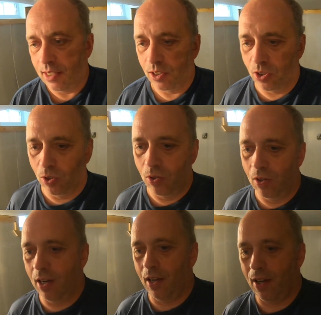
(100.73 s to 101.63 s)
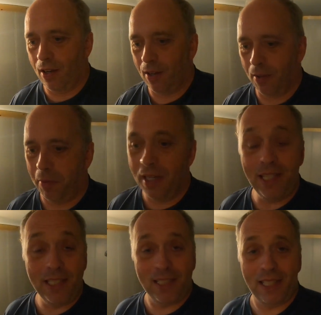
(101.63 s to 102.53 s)
So
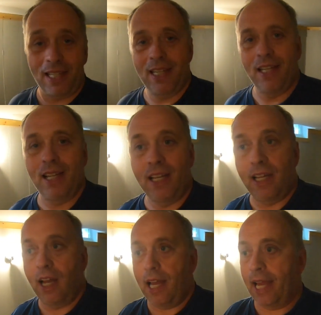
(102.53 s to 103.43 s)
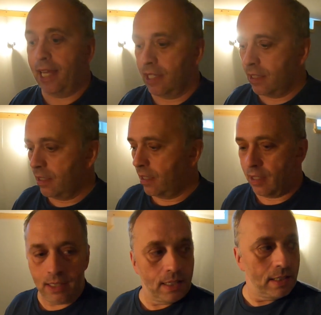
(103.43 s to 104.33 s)
please, and
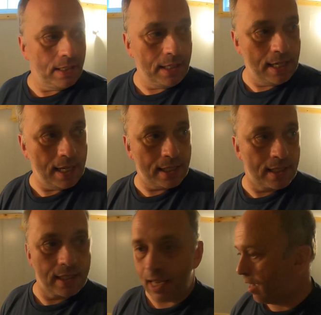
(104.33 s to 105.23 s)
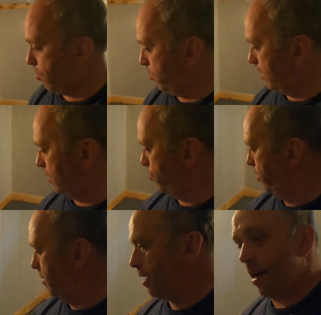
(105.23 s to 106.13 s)
yes,
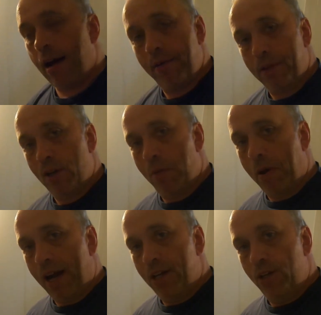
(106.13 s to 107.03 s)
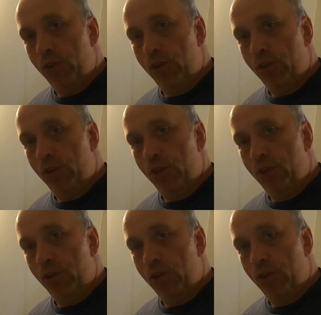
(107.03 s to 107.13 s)
I'm gonna buy a